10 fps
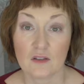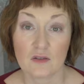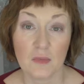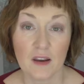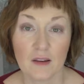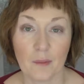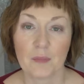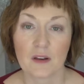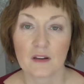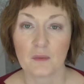to make them.
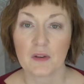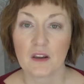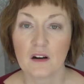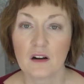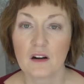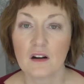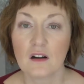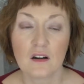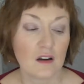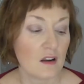Picked up the
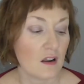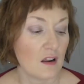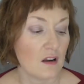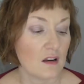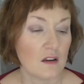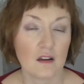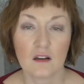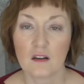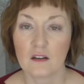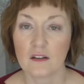yarn, and
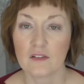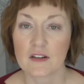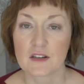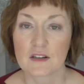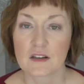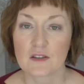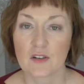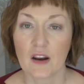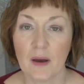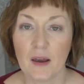the rest is
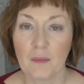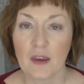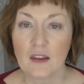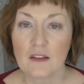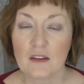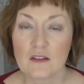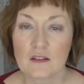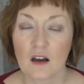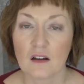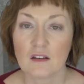history. I made these
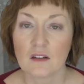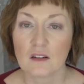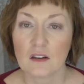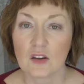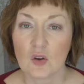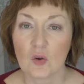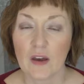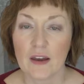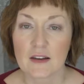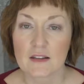on
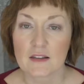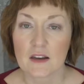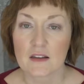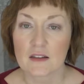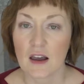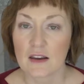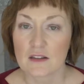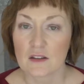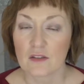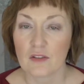US
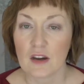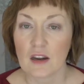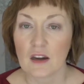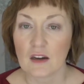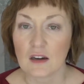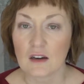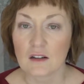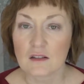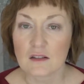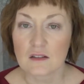size 3
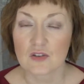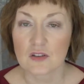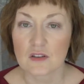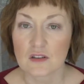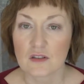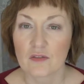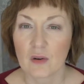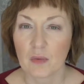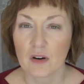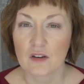needles, which is
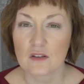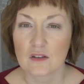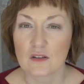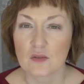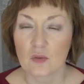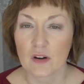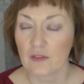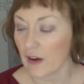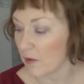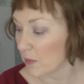
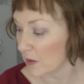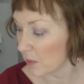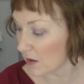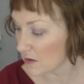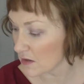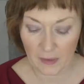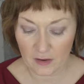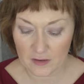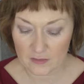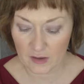3.25 millimeters.
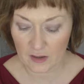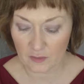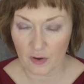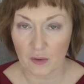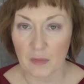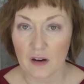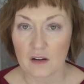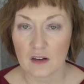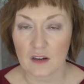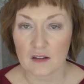Pattern is written for a
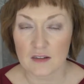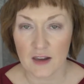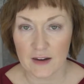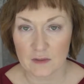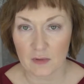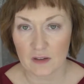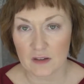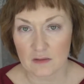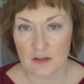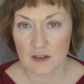bigger needle size, but
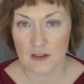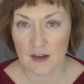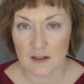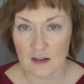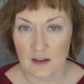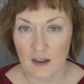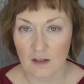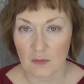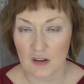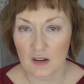this was the size they
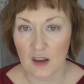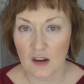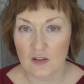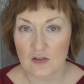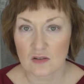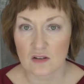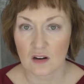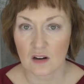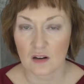gave me, the gauge